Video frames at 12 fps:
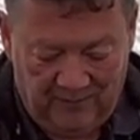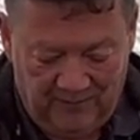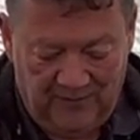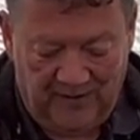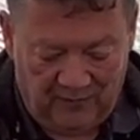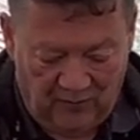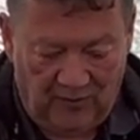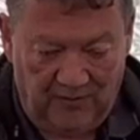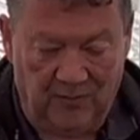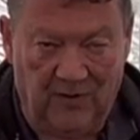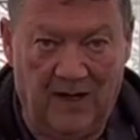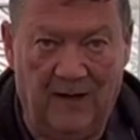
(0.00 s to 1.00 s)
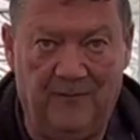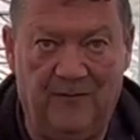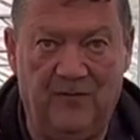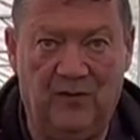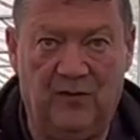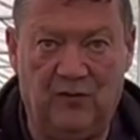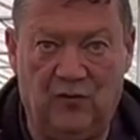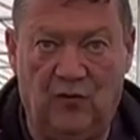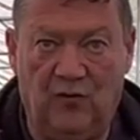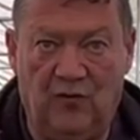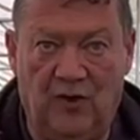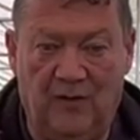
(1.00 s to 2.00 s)
Big growing plant,
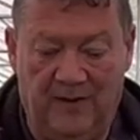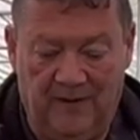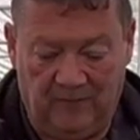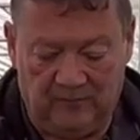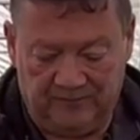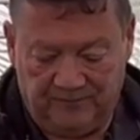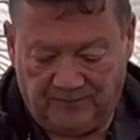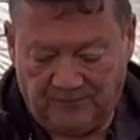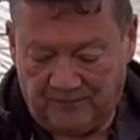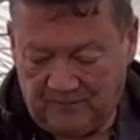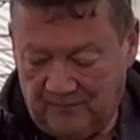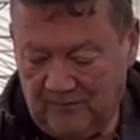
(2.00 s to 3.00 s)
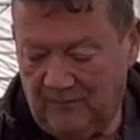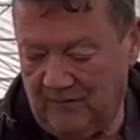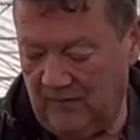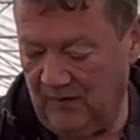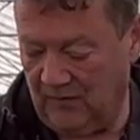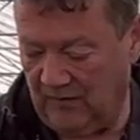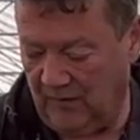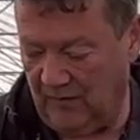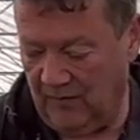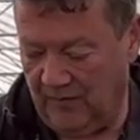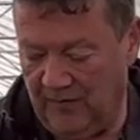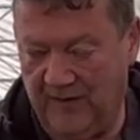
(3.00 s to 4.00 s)
strong growing. So
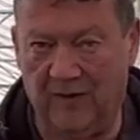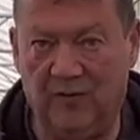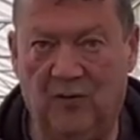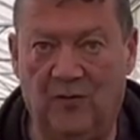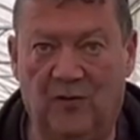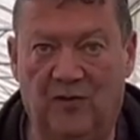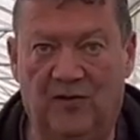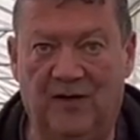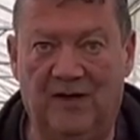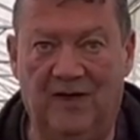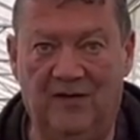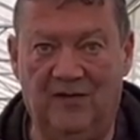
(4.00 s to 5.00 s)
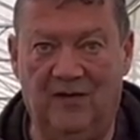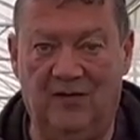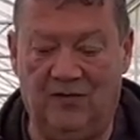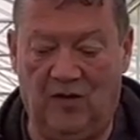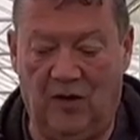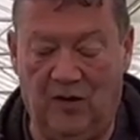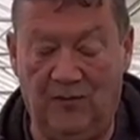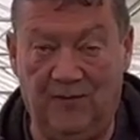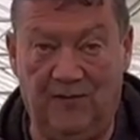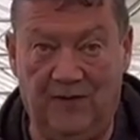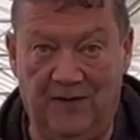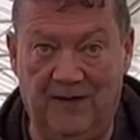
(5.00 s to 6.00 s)
that's why I'm crossing these two. So
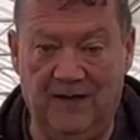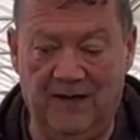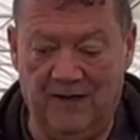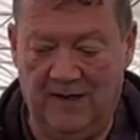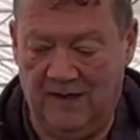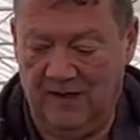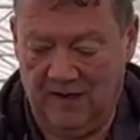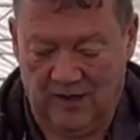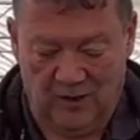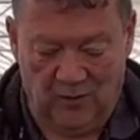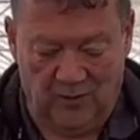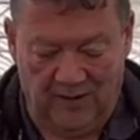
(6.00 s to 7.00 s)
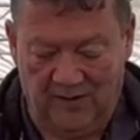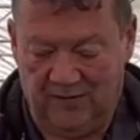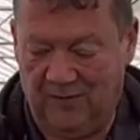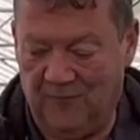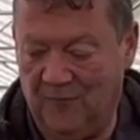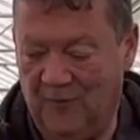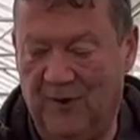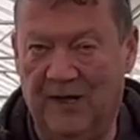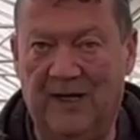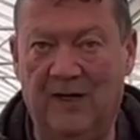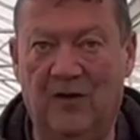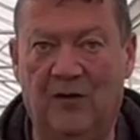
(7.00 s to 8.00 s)
hopefully we'll get some
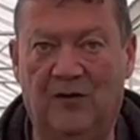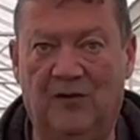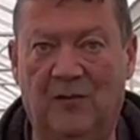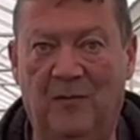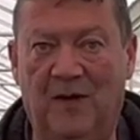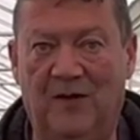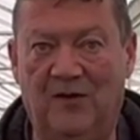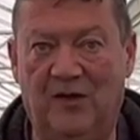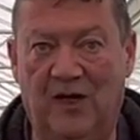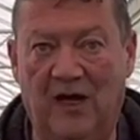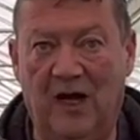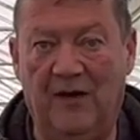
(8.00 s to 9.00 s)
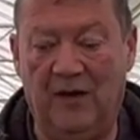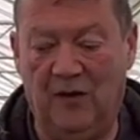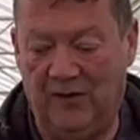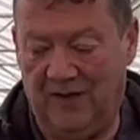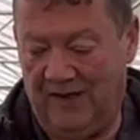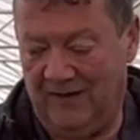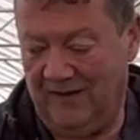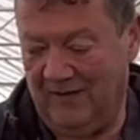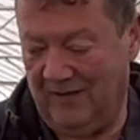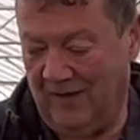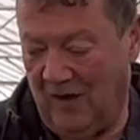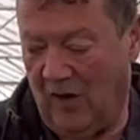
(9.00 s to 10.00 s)
really nice Michiana looking
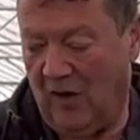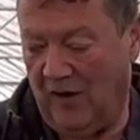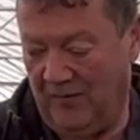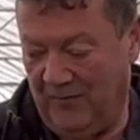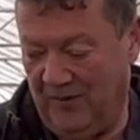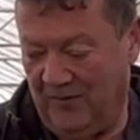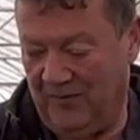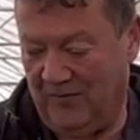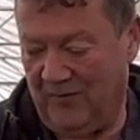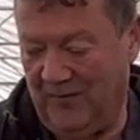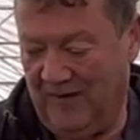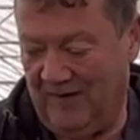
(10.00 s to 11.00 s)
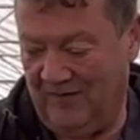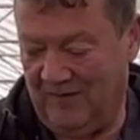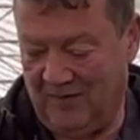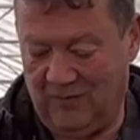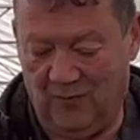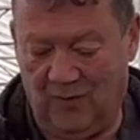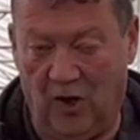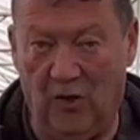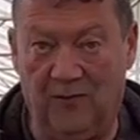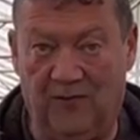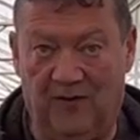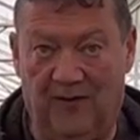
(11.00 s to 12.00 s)
hybrids from these. And
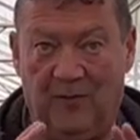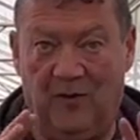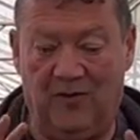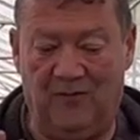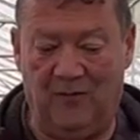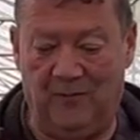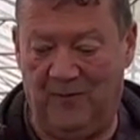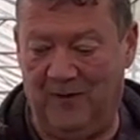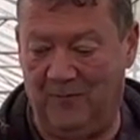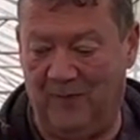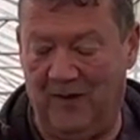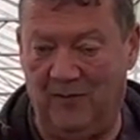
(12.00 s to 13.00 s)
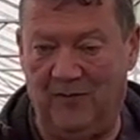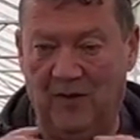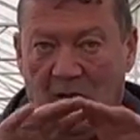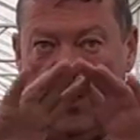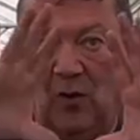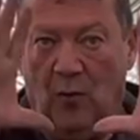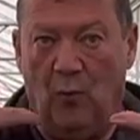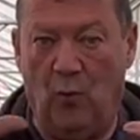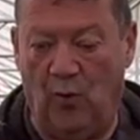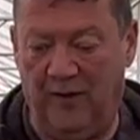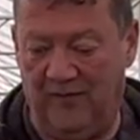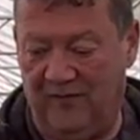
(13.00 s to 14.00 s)
hopefully I'm looking for a big mouth,
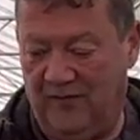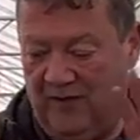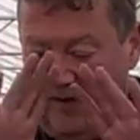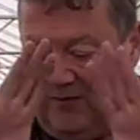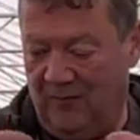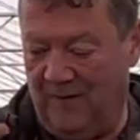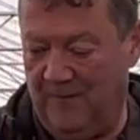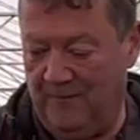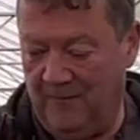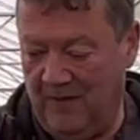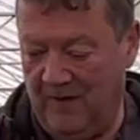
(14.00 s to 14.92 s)
white frilly rim,